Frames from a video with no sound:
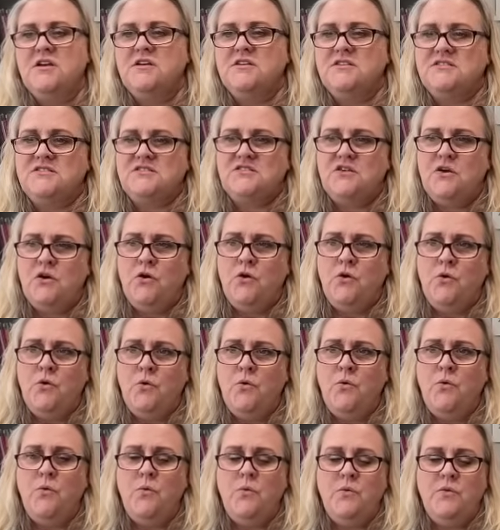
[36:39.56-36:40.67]

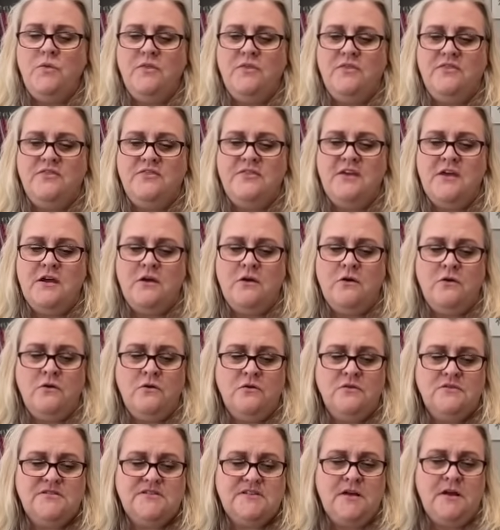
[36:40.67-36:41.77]
So
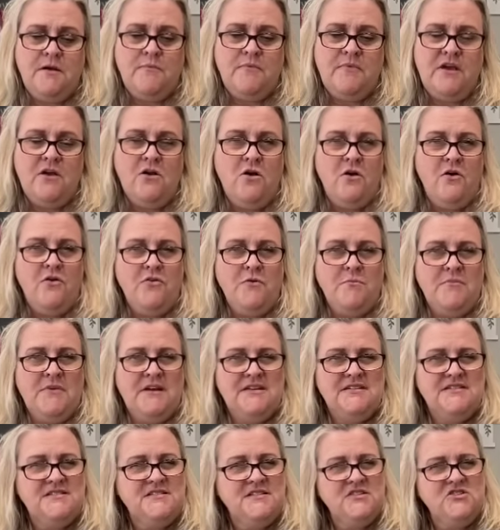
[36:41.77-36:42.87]
there's, they call them like
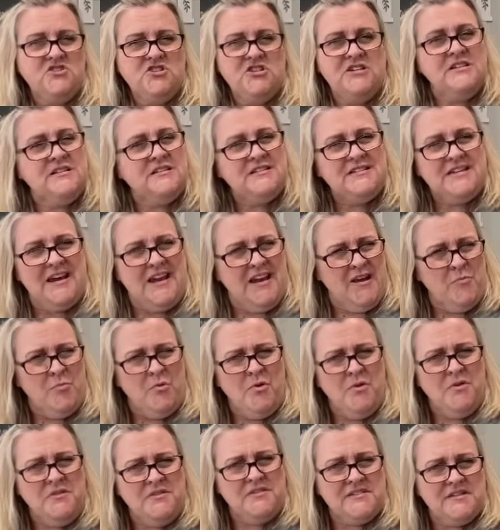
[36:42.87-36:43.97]
stitching
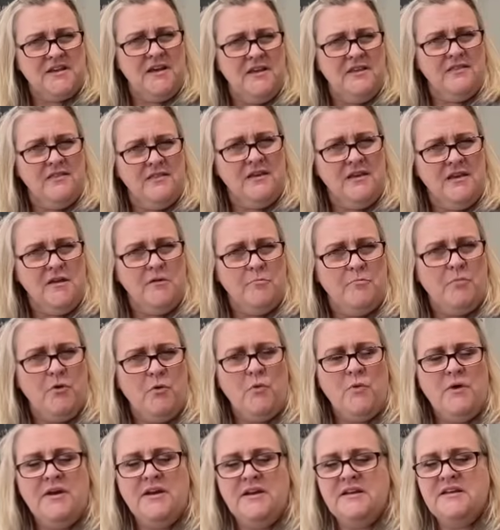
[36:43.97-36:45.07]
tables, I think. But
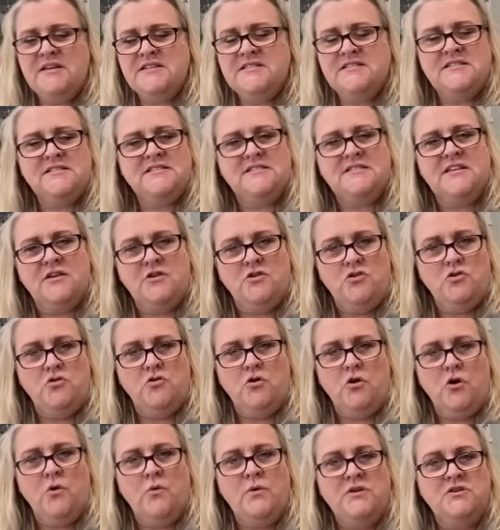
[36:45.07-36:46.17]
what it is, it's like you
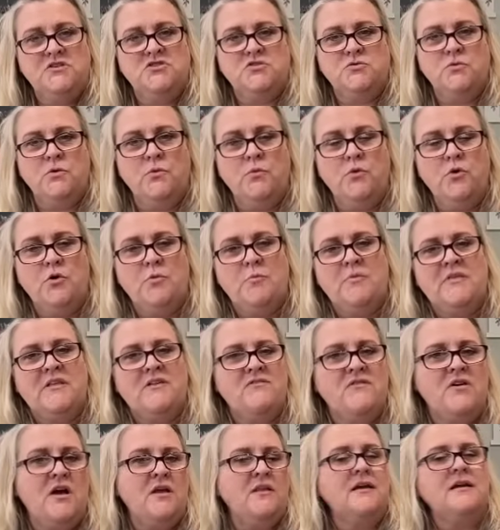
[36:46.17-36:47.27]
go into a room and they've
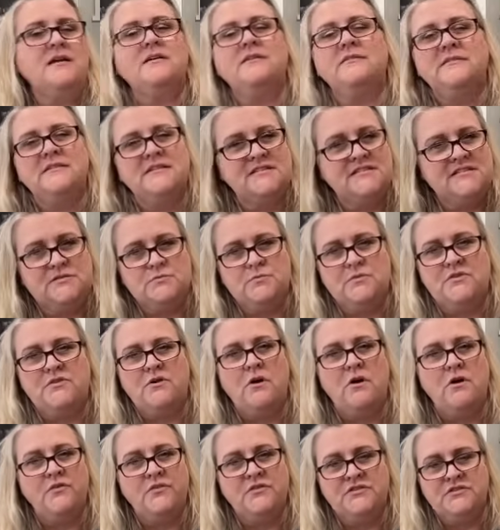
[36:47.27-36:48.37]
got like a list with
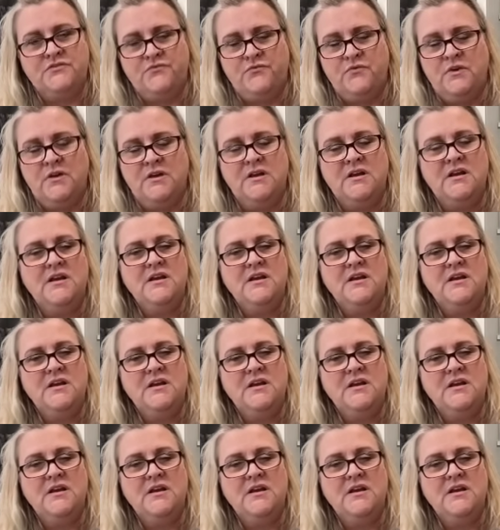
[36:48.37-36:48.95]
all the different,